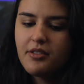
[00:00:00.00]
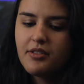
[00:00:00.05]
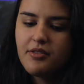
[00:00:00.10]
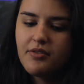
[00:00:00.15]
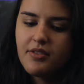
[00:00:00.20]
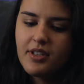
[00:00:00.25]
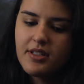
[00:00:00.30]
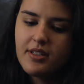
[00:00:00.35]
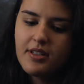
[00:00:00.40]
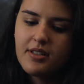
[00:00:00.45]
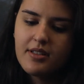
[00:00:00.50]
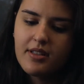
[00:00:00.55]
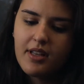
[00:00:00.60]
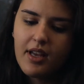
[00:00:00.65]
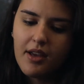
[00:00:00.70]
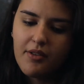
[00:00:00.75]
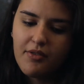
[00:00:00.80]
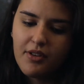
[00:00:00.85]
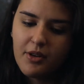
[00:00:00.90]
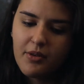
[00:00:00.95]
university
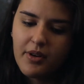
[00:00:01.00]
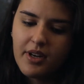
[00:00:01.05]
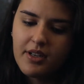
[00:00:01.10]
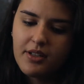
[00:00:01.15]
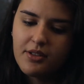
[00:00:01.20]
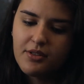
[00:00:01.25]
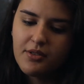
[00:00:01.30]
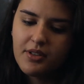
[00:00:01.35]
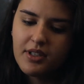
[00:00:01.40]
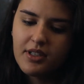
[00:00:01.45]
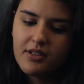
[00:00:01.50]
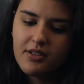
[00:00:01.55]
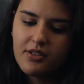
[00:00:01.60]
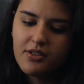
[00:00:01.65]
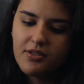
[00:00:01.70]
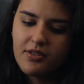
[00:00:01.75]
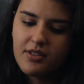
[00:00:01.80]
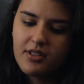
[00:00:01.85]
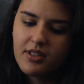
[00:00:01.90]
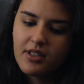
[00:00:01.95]
staff already took
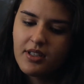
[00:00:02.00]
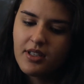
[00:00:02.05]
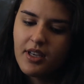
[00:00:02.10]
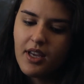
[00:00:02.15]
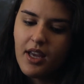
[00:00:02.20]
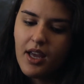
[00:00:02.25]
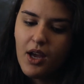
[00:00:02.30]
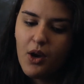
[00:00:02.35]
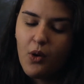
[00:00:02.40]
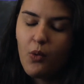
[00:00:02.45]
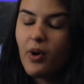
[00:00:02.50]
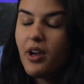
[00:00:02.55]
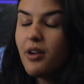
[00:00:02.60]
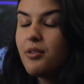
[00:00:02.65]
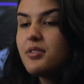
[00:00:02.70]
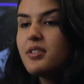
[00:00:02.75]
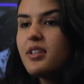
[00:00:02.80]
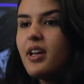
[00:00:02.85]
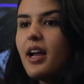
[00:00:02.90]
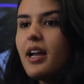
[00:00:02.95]
us to see
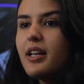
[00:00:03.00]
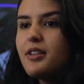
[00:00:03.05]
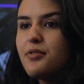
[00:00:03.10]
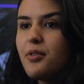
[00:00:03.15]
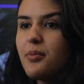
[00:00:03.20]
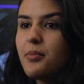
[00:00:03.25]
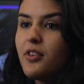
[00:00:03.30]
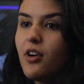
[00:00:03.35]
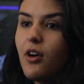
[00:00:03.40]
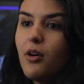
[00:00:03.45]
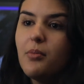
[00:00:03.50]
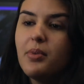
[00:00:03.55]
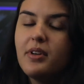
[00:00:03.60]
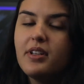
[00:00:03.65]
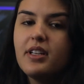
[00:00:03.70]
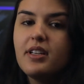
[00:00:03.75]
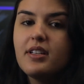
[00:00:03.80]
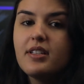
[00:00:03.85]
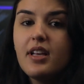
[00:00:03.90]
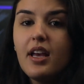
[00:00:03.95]
well sites from
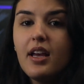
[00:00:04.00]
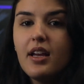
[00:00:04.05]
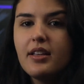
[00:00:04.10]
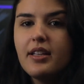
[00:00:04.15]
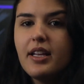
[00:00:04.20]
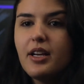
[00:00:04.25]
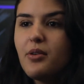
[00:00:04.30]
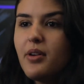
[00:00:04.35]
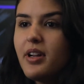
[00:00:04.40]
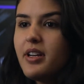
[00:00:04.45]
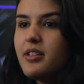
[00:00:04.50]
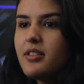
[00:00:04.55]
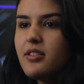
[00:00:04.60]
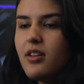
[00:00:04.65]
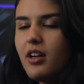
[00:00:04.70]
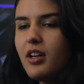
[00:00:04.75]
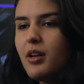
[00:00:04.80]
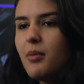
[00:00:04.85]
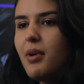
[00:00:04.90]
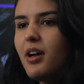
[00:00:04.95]
companies. They already
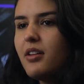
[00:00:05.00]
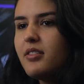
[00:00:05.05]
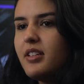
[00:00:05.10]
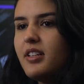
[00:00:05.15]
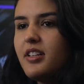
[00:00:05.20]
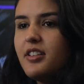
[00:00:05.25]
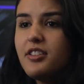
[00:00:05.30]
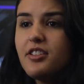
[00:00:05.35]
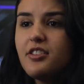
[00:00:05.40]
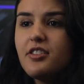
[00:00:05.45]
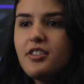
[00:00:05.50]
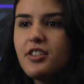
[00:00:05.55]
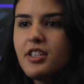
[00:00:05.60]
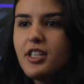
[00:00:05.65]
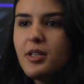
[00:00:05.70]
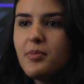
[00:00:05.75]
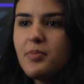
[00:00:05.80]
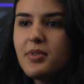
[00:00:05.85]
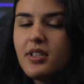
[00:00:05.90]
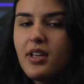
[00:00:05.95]
talk about
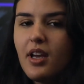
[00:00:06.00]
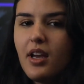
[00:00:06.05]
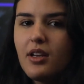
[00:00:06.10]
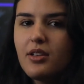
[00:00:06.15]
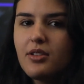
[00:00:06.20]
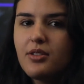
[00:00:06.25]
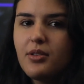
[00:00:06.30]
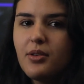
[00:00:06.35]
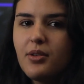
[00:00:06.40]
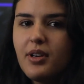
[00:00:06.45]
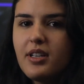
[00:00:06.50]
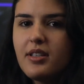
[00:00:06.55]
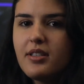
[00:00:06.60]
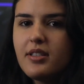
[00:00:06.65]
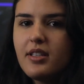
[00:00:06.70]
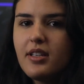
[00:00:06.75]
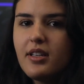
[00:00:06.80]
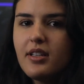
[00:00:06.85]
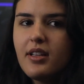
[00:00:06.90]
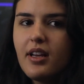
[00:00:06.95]
internships. So I
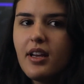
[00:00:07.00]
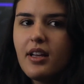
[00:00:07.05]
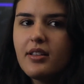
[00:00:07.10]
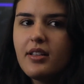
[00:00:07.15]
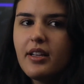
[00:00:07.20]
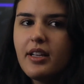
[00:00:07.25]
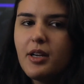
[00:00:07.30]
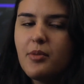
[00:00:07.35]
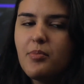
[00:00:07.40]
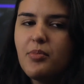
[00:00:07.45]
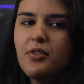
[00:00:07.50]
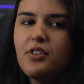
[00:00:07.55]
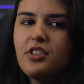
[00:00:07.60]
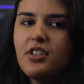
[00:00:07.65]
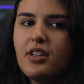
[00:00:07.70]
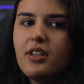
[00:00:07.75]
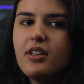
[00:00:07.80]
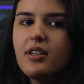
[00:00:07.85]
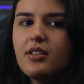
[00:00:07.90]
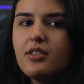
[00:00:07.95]
see that they are
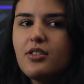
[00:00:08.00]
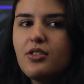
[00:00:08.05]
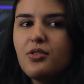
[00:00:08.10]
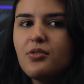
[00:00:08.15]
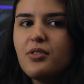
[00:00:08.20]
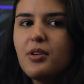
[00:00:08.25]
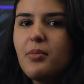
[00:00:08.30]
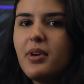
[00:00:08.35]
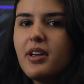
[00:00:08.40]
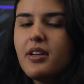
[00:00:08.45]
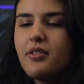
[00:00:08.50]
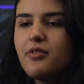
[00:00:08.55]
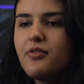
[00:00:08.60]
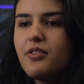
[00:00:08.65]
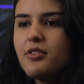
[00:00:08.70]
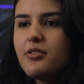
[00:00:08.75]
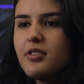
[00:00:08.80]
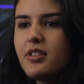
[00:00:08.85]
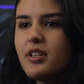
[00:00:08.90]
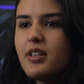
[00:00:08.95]
pushing us to a better
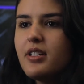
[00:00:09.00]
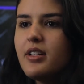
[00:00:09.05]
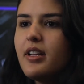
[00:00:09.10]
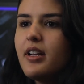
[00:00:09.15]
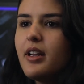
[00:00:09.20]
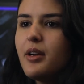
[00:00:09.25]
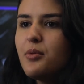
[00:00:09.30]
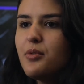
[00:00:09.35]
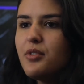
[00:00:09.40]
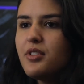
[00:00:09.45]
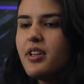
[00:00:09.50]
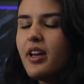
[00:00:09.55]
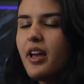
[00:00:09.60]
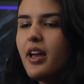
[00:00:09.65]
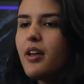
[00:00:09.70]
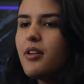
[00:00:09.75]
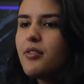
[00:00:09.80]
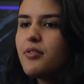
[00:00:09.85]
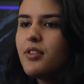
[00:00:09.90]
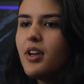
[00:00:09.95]
future than I would
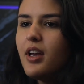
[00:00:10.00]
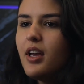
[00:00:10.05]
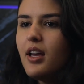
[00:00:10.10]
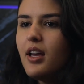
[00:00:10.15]
have